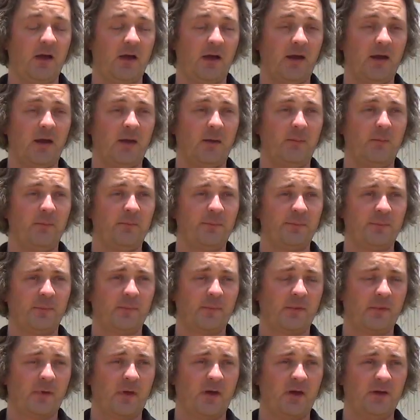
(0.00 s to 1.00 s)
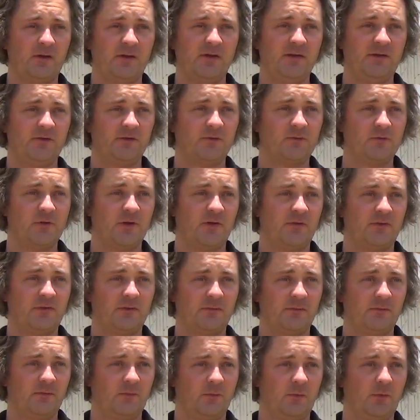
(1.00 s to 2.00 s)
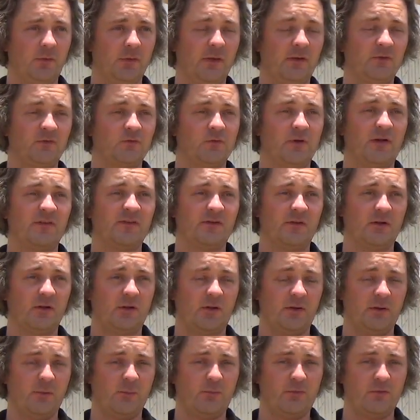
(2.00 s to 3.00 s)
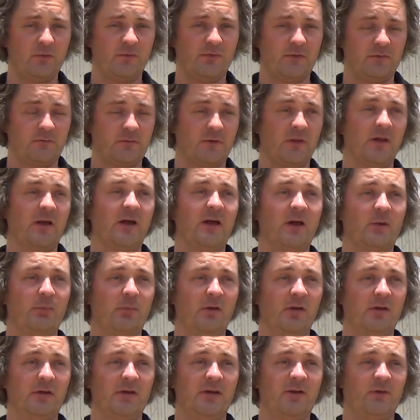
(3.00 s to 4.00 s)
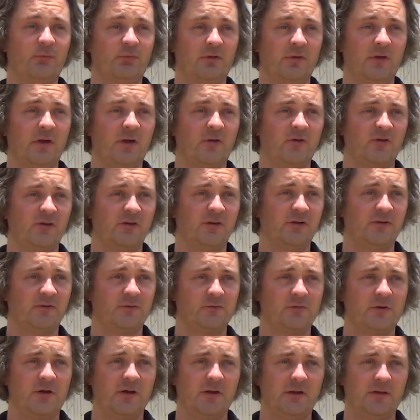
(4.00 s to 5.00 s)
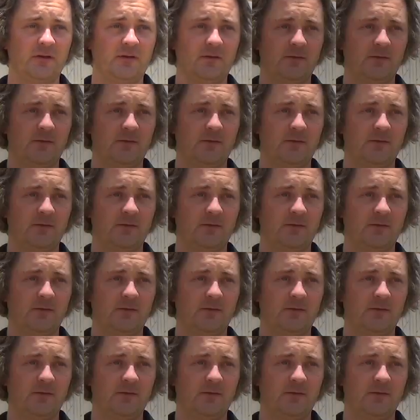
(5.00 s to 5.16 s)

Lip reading: and heat stress, all those traits that are going to improve the reliability of production in Australia.